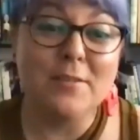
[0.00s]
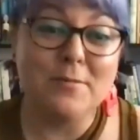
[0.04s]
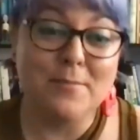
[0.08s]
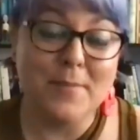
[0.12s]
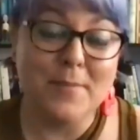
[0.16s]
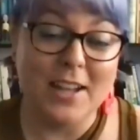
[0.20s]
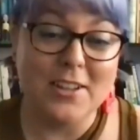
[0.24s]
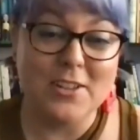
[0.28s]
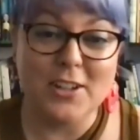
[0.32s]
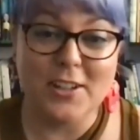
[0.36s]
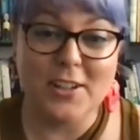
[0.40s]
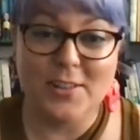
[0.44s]
of
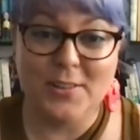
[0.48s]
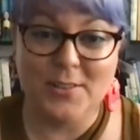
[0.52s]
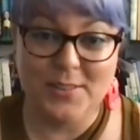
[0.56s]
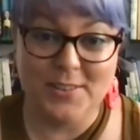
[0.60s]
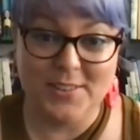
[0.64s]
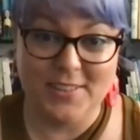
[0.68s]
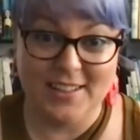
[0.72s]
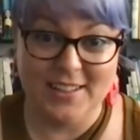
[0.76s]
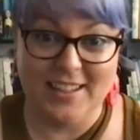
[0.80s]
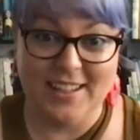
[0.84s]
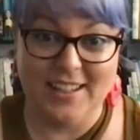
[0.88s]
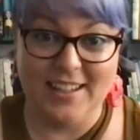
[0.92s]
magical
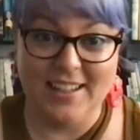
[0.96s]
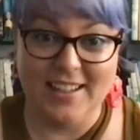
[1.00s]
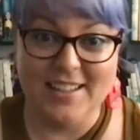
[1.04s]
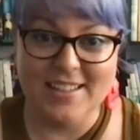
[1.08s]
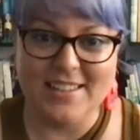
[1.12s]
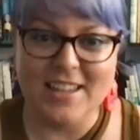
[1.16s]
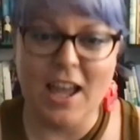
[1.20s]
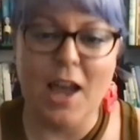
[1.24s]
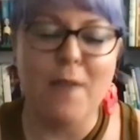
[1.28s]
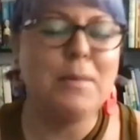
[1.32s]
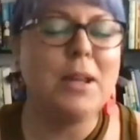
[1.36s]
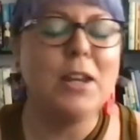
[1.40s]

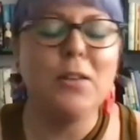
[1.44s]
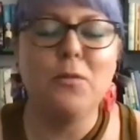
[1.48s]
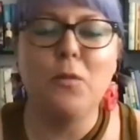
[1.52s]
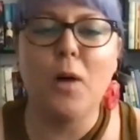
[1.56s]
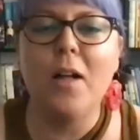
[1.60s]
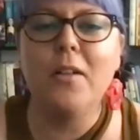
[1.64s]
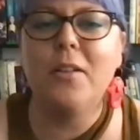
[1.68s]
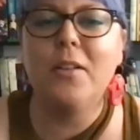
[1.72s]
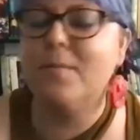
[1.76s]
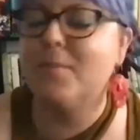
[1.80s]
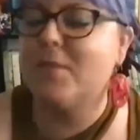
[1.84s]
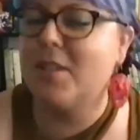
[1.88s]
things, I mean,
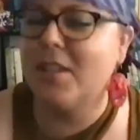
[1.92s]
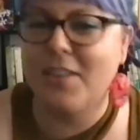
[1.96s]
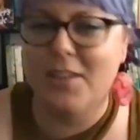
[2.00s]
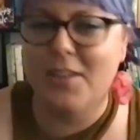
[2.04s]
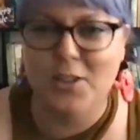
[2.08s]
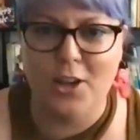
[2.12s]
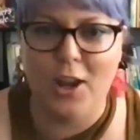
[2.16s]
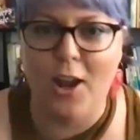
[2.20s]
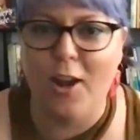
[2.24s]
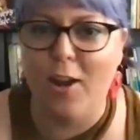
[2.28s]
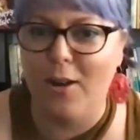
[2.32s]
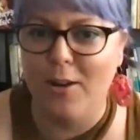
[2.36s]
welcome to the
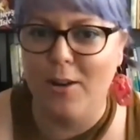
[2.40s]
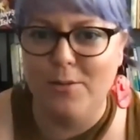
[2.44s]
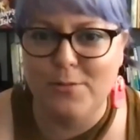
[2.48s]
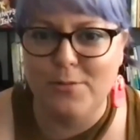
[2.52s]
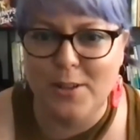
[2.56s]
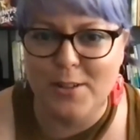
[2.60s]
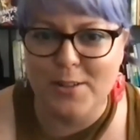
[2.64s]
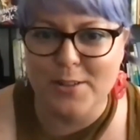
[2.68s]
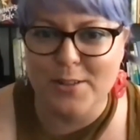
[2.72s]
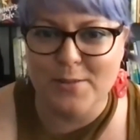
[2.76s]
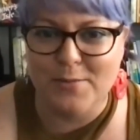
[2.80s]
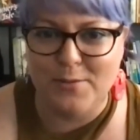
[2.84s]
show,
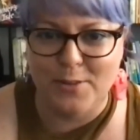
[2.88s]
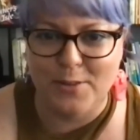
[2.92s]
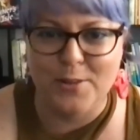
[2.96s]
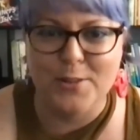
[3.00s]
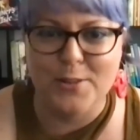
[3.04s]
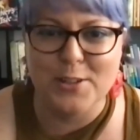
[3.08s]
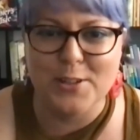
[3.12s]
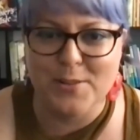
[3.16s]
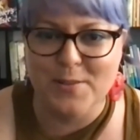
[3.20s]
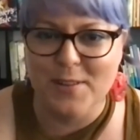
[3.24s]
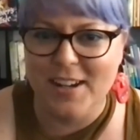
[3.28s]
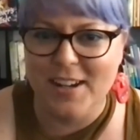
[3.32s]
first of all. Do you